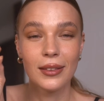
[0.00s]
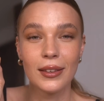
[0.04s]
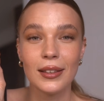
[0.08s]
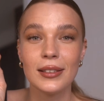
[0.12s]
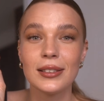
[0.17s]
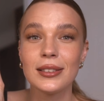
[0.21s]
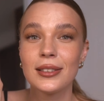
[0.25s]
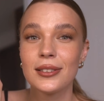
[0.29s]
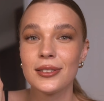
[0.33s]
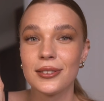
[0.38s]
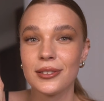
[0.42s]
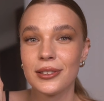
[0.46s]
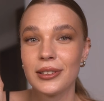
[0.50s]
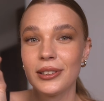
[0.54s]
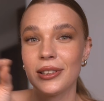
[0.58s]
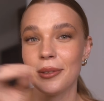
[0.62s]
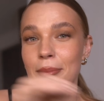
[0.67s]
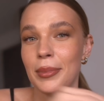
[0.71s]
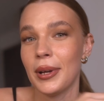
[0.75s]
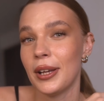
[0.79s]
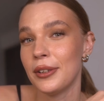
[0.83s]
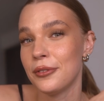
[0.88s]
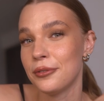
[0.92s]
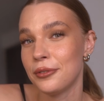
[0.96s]
This is really
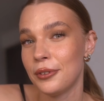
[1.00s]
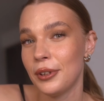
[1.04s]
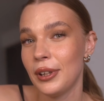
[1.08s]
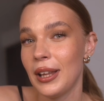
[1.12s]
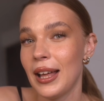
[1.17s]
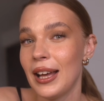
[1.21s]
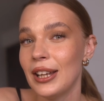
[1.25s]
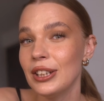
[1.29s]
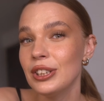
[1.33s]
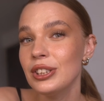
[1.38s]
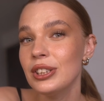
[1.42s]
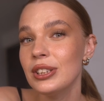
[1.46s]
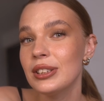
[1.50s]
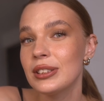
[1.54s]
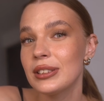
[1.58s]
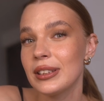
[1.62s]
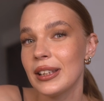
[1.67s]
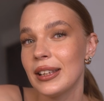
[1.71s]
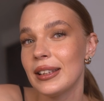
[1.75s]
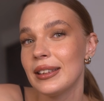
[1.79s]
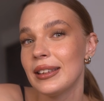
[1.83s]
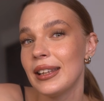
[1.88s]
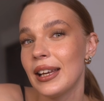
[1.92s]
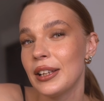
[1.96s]
bad for lashes,
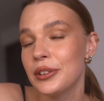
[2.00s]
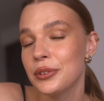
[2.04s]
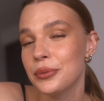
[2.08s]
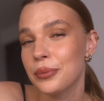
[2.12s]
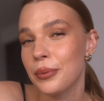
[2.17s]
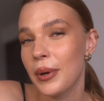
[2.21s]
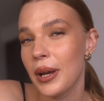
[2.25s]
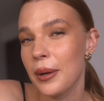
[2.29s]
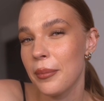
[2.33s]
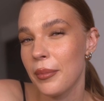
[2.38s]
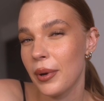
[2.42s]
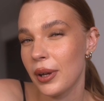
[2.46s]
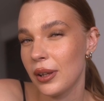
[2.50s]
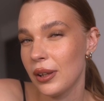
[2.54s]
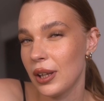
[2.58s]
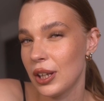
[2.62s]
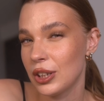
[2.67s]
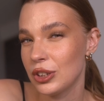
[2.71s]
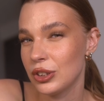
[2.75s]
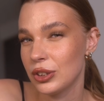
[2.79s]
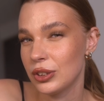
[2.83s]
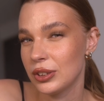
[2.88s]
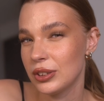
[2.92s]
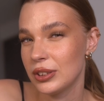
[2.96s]
and that's why my
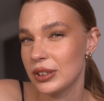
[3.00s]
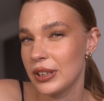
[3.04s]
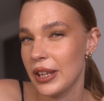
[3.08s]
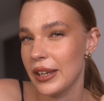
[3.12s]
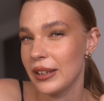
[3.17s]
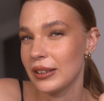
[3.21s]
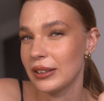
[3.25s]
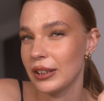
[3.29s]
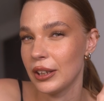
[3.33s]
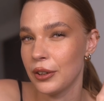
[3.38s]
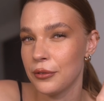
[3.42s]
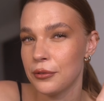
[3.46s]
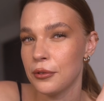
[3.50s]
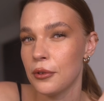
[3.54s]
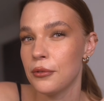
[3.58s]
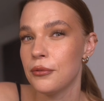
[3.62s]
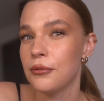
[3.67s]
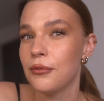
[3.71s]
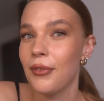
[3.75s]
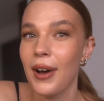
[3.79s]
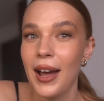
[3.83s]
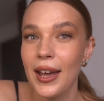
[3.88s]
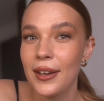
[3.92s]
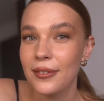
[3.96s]
lashes stay like for
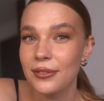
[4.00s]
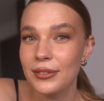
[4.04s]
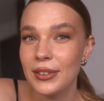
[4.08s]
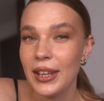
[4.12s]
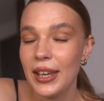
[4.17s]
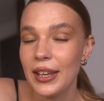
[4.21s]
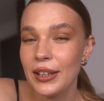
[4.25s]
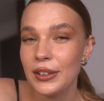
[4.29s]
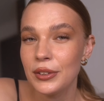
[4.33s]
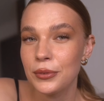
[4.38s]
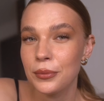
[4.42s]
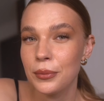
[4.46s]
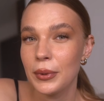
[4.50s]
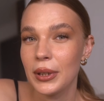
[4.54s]
5 days.